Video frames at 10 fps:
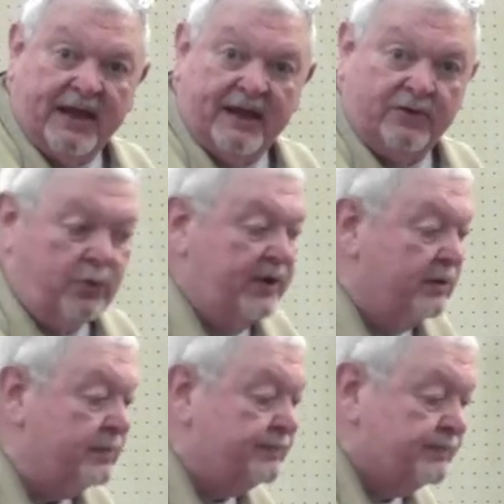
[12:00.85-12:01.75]
the hand
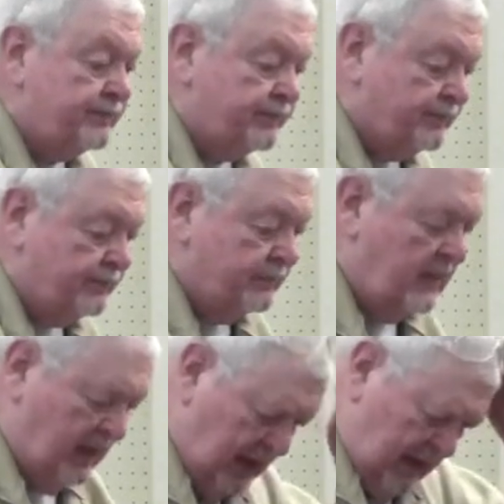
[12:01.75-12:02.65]
wheel.
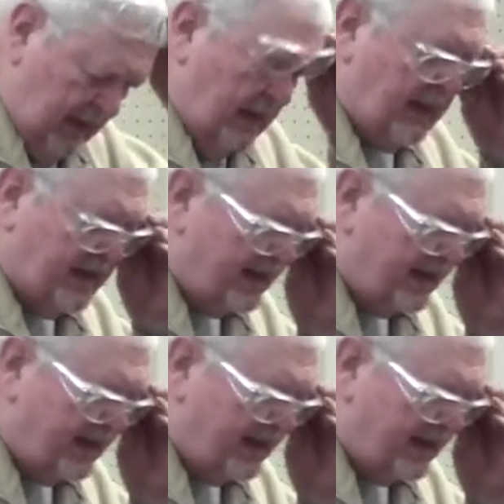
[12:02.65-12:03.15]
And